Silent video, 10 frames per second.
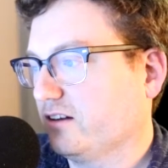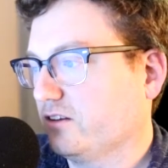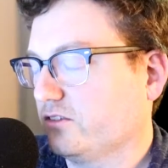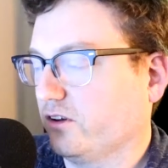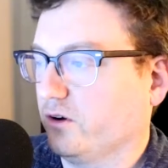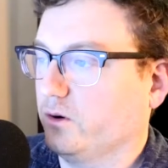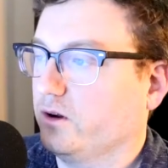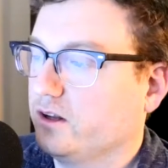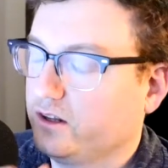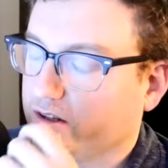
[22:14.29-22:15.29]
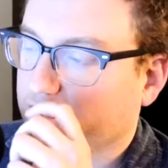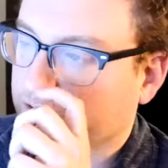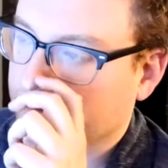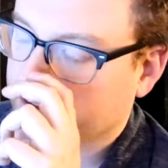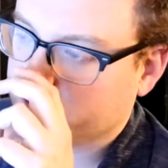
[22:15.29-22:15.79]
So
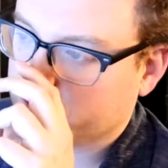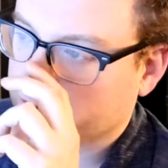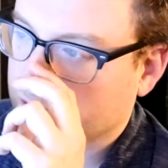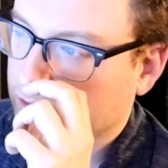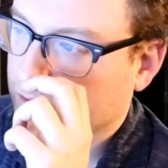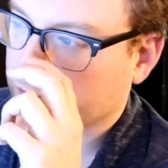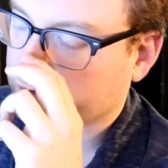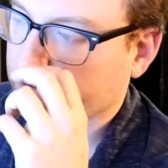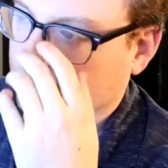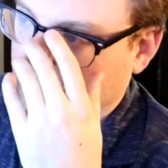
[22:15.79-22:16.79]
we'll see.